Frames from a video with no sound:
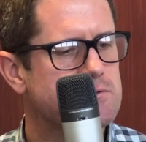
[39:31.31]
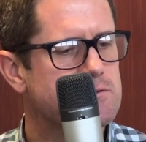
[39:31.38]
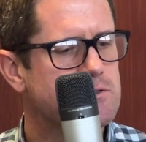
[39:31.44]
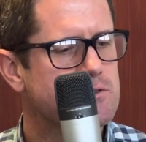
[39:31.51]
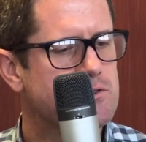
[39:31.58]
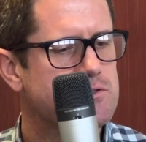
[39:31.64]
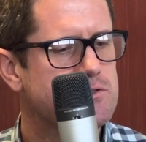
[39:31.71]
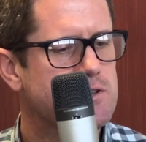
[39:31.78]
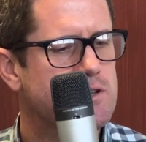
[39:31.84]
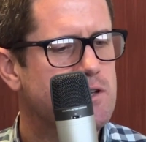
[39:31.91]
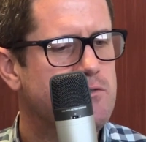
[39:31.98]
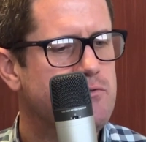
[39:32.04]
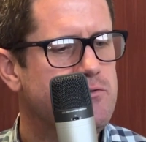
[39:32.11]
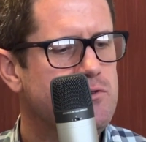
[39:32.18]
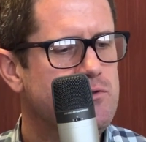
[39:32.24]
Because
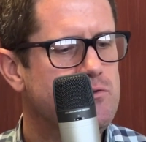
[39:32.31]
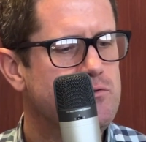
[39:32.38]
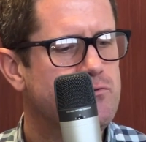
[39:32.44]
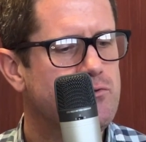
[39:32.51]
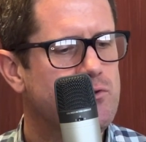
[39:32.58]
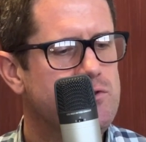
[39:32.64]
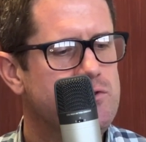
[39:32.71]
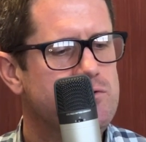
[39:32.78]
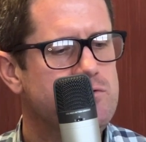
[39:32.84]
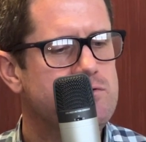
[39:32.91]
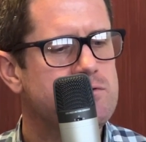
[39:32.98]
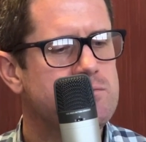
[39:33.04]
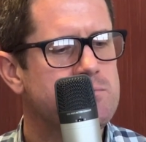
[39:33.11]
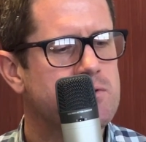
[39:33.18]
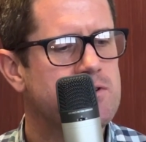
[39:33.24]
for you
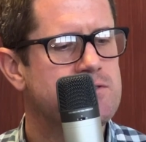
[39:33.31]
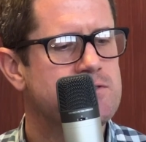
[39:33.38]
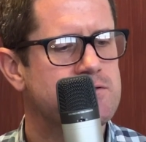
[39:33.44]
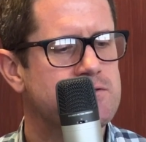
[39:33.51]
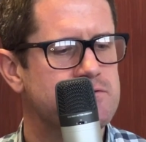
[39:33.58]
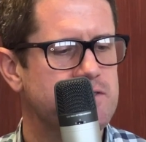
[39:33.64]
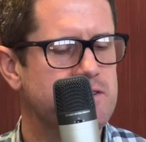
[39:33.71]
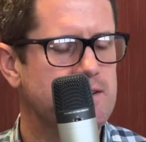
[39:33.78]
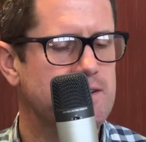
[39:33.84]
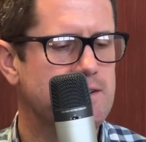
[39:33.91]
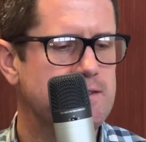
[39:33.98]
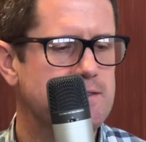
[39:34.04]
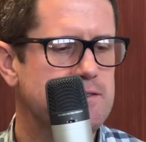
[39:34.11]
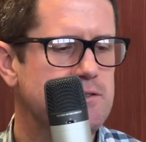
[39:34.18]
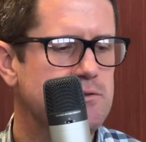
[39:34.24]
to persevere,
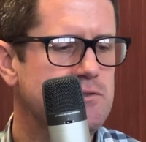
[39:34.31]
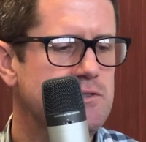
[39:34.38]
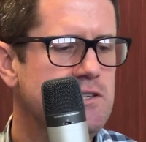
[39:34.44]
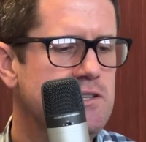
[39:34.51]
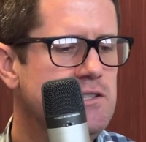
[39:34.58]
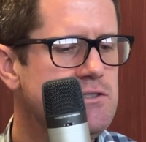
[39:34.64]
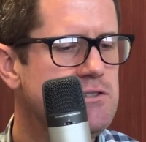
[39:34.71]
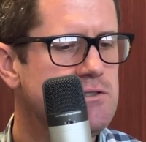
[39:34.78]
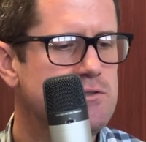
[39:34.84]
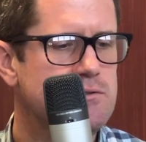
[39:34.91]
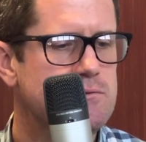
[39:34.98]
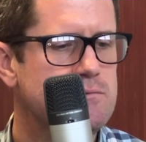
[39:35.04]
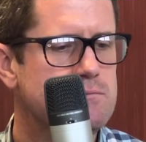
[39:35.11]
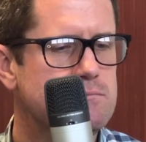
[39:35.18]
you need to